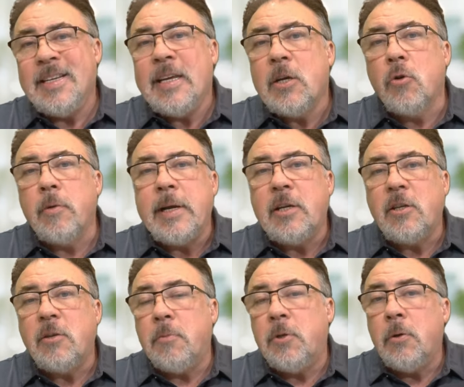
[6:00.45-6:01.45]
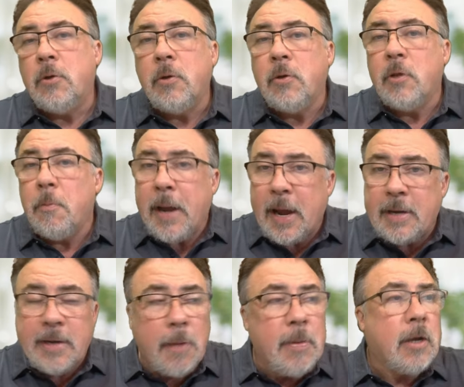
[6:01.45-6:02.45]
decrease due to the
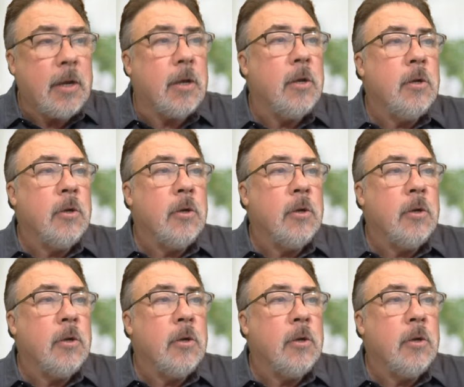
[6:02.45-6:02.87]
pandemic.